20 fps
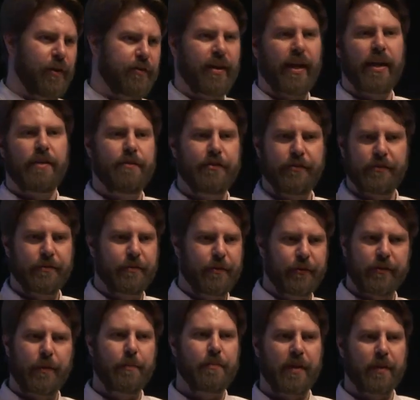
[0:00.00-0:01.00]
a television
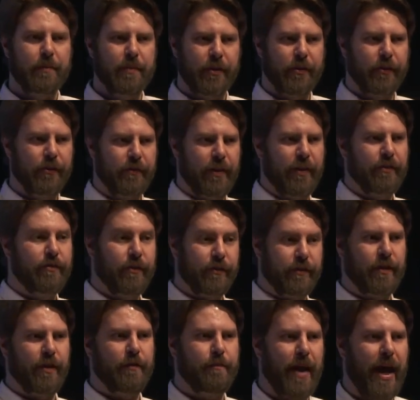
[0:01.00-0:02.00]
or something because there's
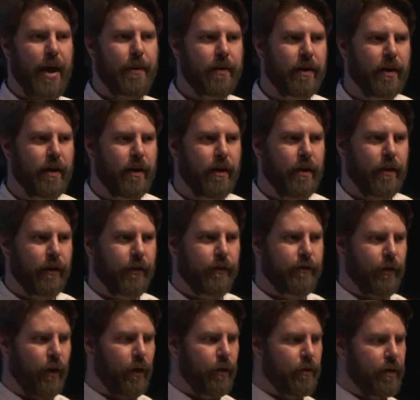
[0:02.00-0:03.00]
not enough power.
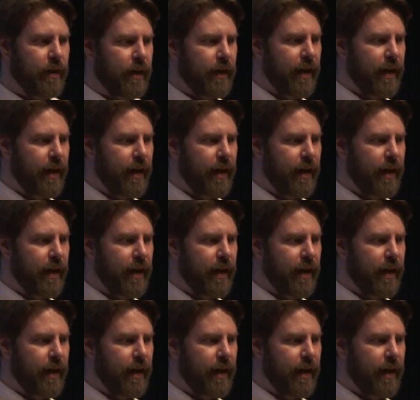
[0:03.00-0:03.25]
So the